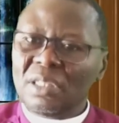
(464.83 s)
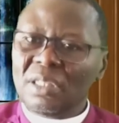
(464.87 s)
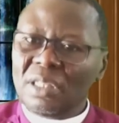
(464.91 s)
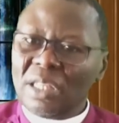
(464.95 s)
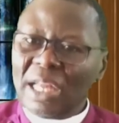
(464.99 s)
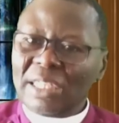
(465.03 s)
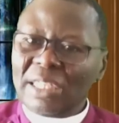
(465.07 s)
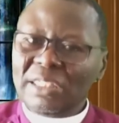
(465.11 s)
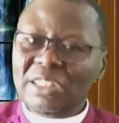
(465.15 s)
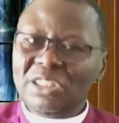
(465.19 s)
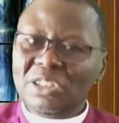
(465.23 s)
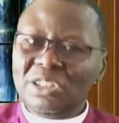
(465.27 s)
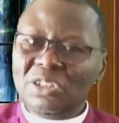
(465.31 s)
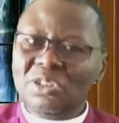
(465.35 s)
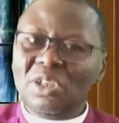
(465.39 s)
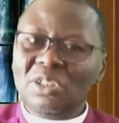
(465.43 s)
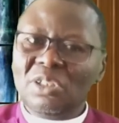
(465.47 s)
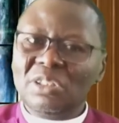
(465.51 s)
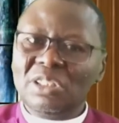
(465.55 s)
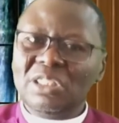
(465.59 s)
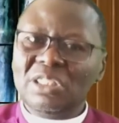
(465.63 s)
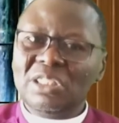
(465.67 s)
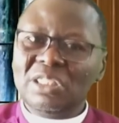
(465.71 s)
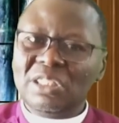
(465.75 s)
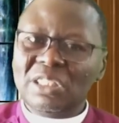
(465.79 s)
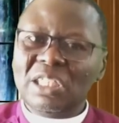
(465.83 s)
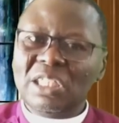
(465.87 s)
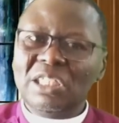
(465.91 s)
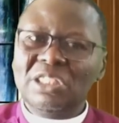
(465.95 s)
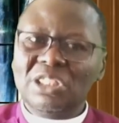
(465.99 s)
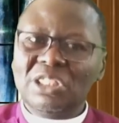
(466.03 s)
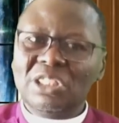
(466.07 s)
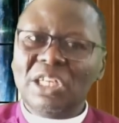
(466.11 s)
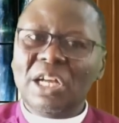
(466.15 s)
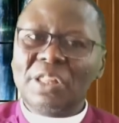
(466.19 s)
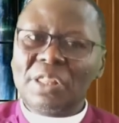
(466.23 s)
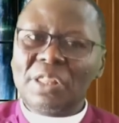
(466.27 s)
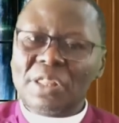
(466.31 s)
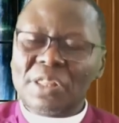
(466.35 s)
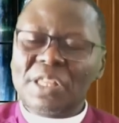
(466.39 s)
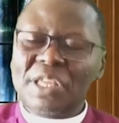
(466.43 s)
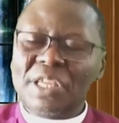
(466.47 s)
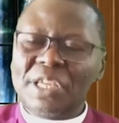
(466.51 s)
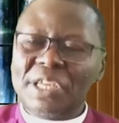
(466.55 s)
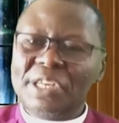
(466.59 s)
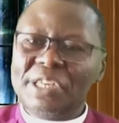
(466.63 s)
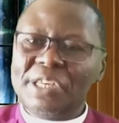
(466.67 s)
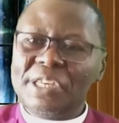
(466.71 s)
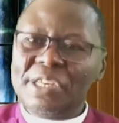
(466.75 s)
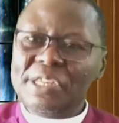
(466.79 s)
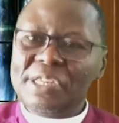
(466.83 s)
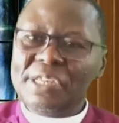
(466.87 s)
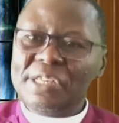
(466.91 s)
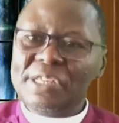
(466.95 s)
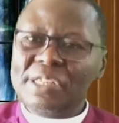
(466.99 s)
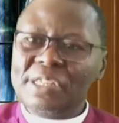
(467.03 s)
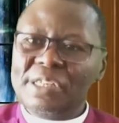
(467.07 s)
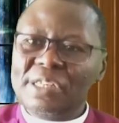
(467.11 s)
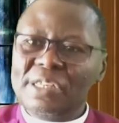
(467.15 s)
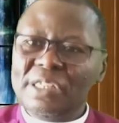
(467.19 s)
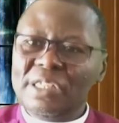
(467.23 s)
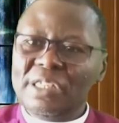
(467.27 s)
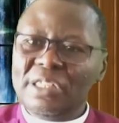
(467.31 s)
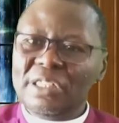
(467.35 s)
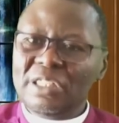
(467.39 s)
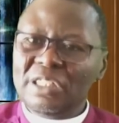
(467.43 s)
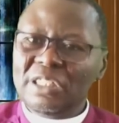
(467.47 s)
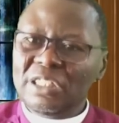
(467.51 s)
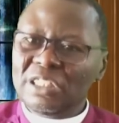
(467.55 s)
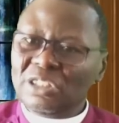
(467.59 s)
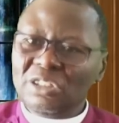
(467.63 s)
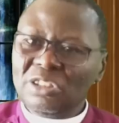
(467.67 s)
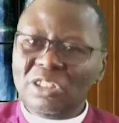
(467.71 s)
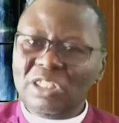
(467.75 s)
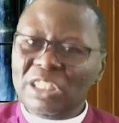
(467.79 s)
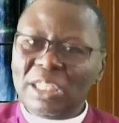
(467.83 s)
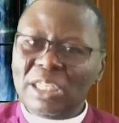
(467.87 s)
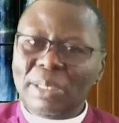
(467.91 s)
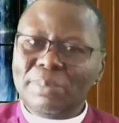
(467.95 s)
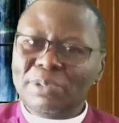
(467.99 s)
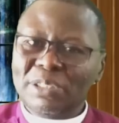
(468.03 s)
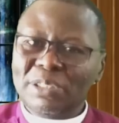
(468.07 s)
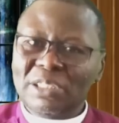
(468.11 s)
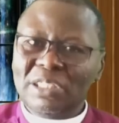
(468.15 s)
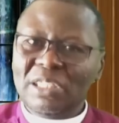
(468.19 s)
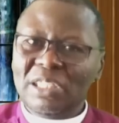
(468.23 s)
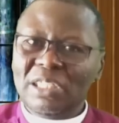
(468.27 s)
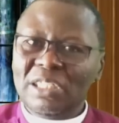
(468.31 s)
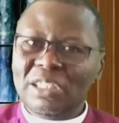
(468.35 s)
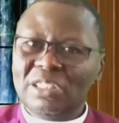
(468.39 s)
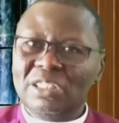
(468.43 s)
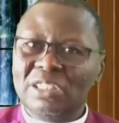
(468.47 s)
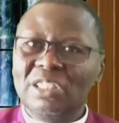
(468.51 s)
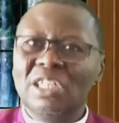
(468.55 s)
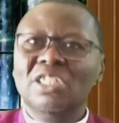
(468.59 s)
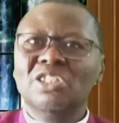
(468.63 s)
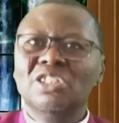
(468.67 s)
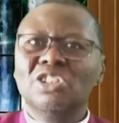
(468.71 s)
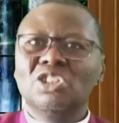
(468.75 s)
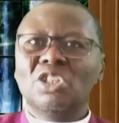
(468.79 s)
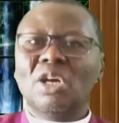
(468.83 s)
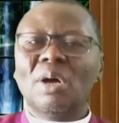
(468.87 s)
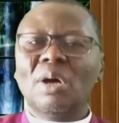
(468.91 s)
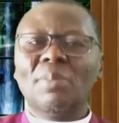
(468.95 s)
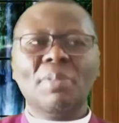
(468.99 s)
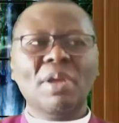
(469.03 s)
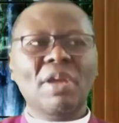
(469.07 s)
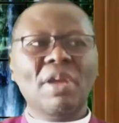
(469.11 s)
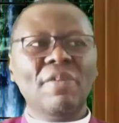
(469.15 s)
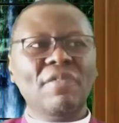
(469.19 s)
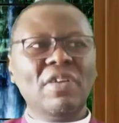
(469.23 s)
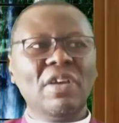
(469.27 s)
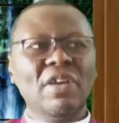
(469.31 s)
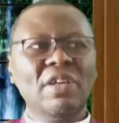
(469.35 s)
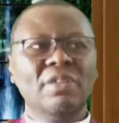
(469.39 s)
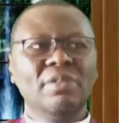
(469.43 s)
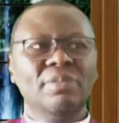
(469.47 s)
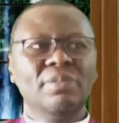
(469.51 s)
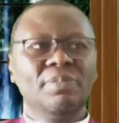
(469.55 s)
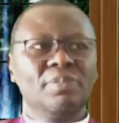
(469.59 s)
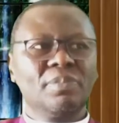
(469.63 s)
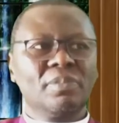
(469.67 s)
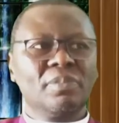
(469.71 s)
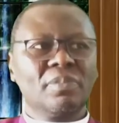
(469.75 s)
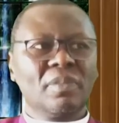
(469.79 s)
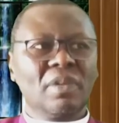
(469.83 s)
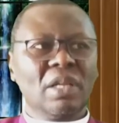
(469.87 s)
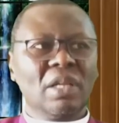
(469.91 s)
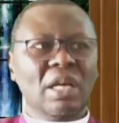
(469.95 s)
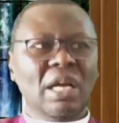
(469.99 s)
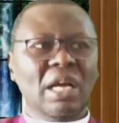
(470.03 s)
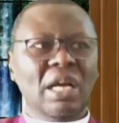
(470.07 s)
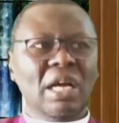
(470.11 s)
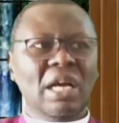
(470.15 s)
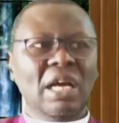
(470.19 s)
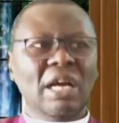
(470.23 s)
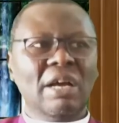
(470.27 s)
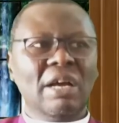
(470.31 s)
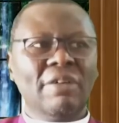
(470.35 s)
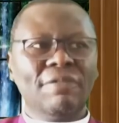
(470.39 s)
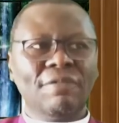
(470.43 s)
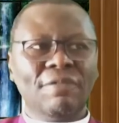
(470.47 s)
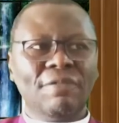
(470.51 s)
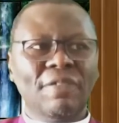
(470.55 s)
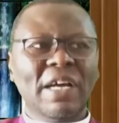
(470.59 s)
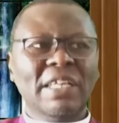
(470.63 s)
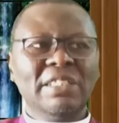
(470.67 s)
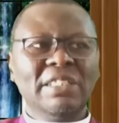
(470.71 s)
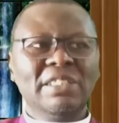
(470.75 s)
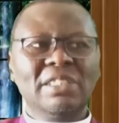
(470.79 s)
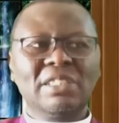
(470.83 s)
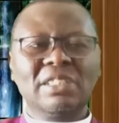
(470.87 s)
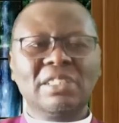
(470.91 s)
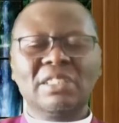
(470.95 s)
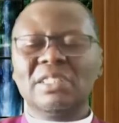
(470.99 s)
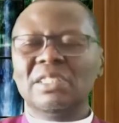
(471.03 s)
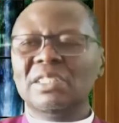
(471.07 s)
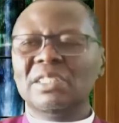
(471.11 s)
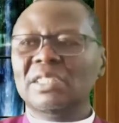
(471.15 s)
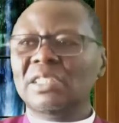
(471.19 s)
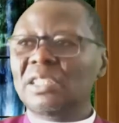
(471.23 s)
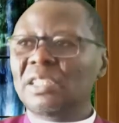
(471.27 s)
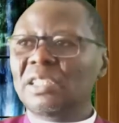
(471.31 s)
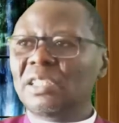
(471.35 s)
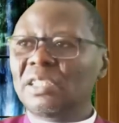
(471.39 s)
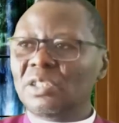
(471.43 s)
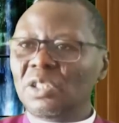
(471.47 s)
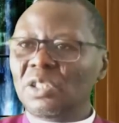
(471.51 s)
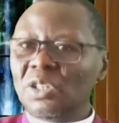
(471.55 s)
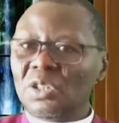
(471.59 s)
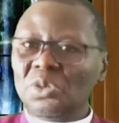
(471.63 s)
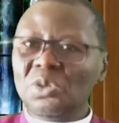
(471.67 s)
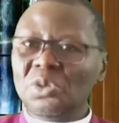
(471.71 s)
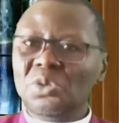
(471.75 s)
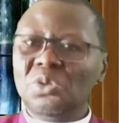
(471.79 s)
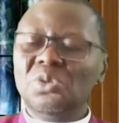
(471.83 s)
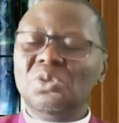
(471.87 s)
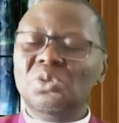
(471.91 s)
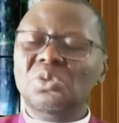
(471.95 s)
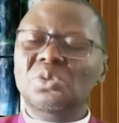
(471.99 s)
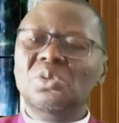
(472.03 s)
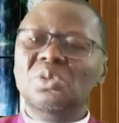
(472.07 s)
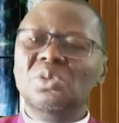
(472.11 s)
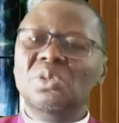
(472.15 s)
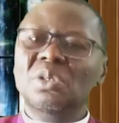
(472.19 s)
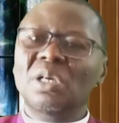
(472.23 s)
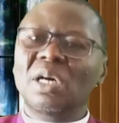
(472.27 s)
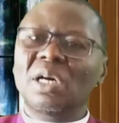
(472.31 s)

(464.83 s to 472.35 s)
that is not the essential thing. It's not the abstinence. Some even fast through